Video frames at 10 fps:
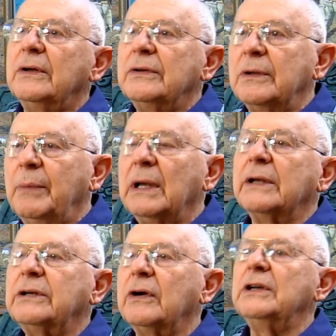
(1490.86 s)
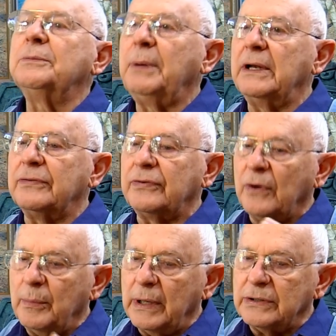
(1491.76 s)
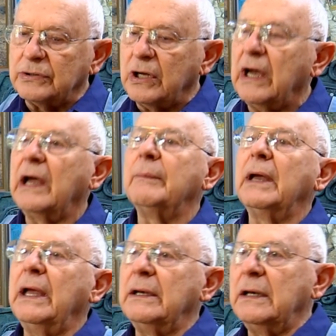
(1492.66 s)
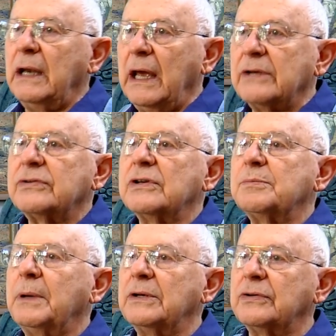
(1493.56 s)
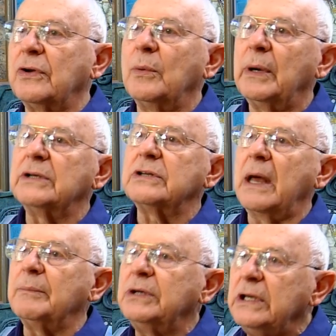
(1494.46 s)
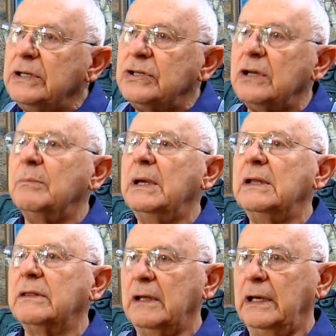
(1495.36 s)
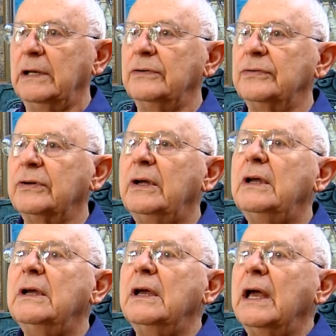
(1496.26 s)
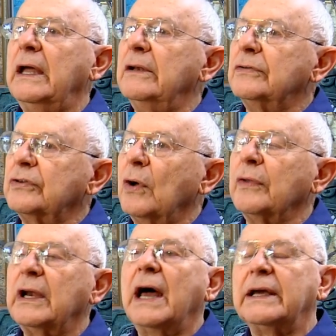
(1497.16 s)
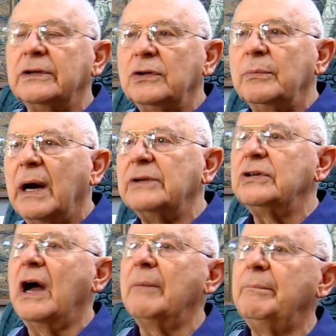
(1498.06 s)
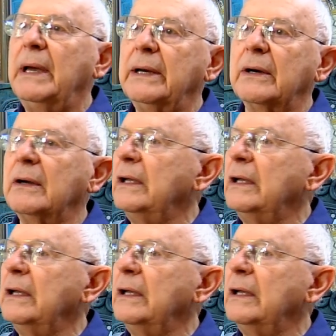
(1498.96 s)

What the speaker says: The military spent so much time, and NASA spent so much time teaching me things. and so that I could do my job better.